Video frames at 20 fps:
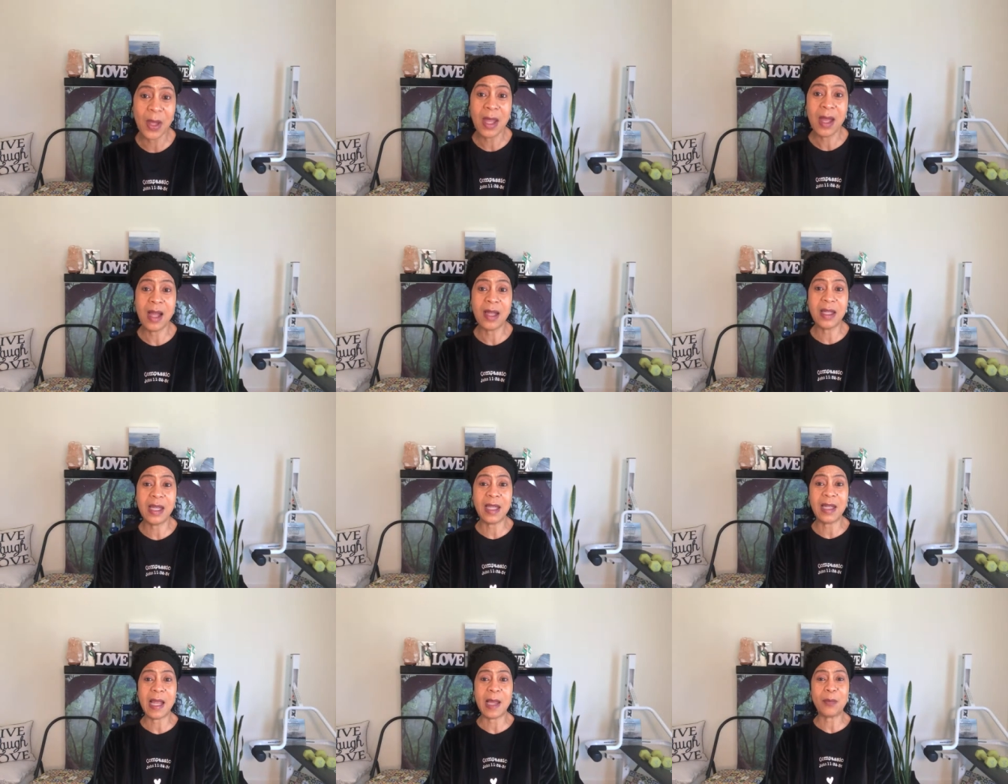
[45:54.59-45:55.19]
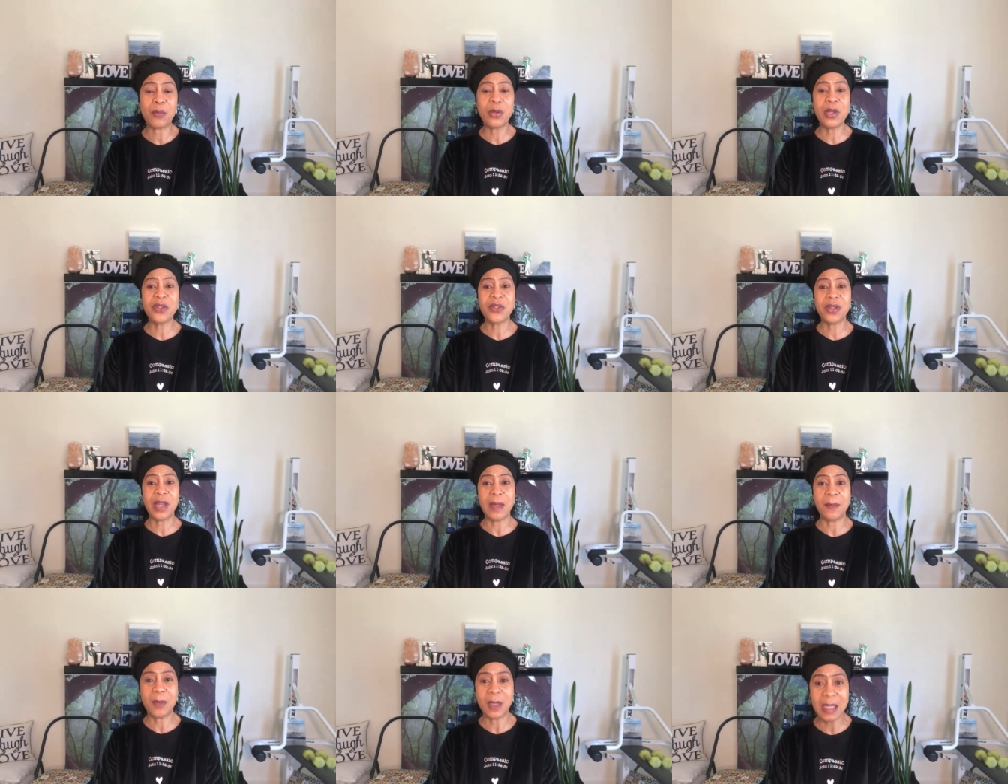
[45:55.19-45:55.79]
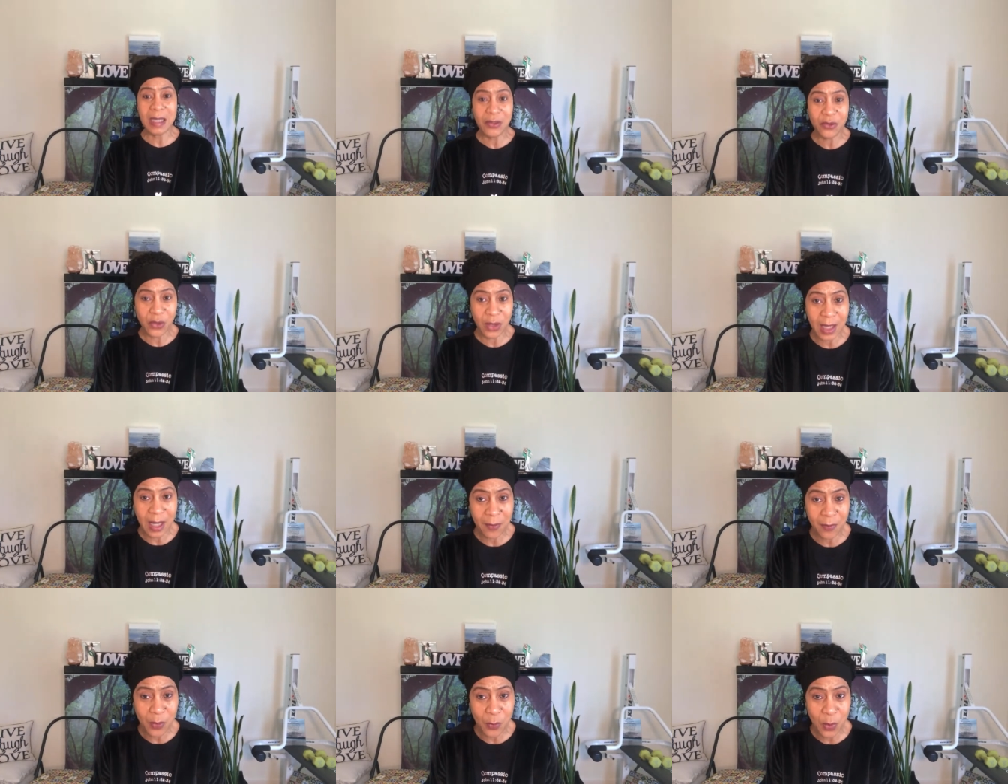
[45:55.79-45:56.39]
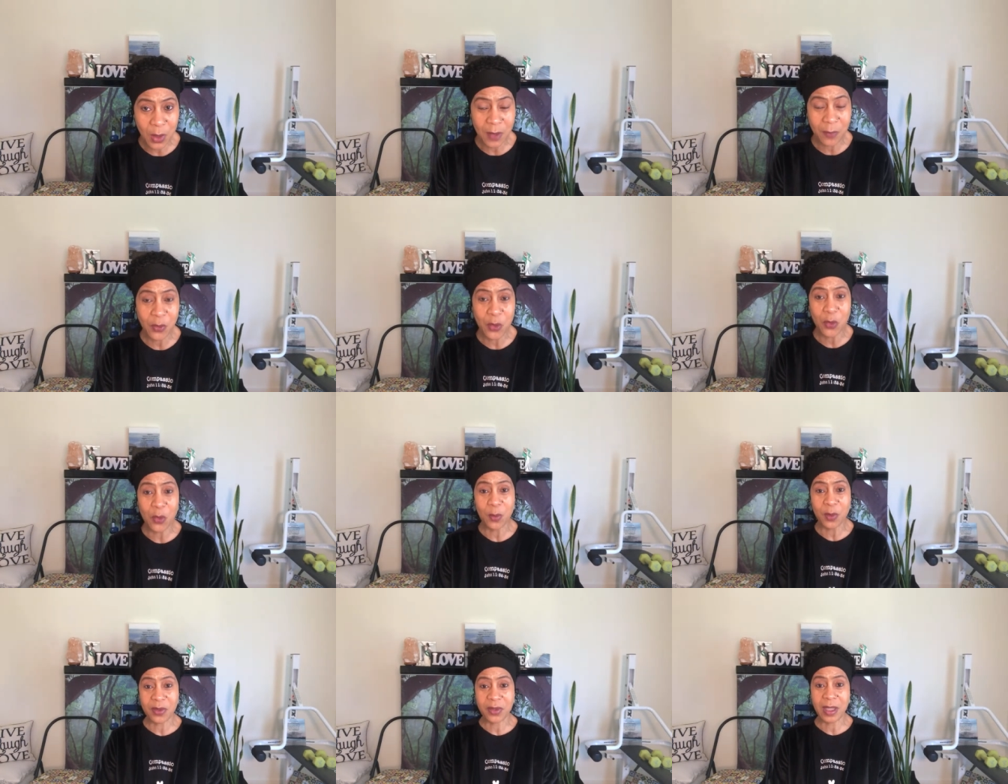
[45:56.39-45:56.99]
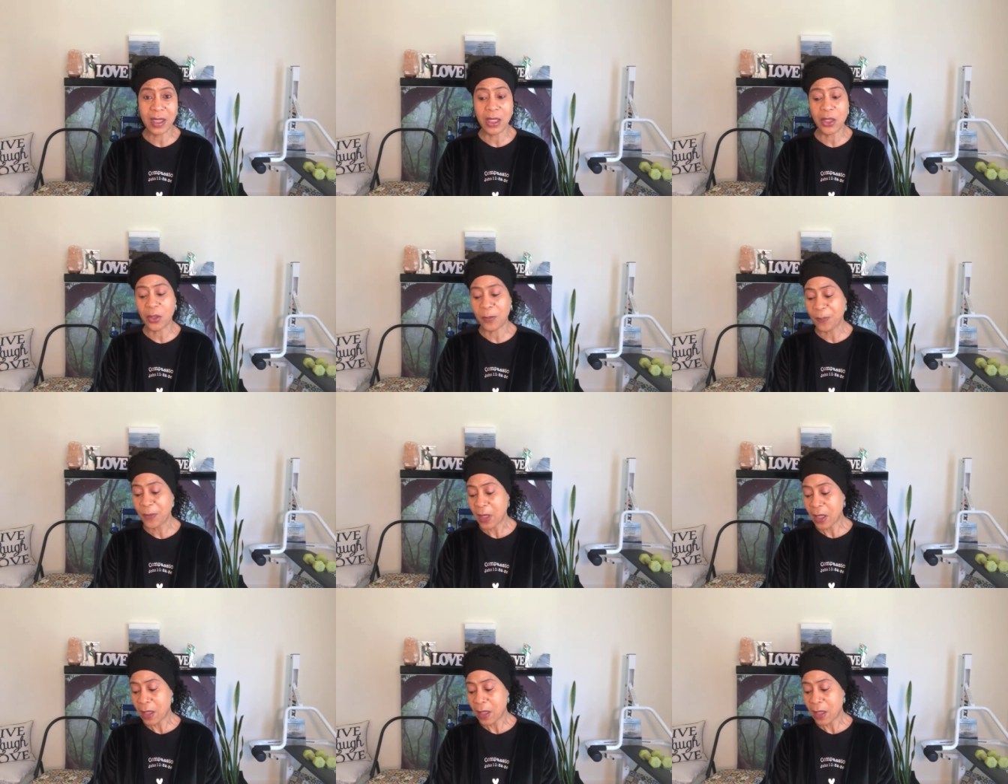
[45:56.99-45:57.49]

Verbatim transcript: Again, I appreciate each and every one of you who was here.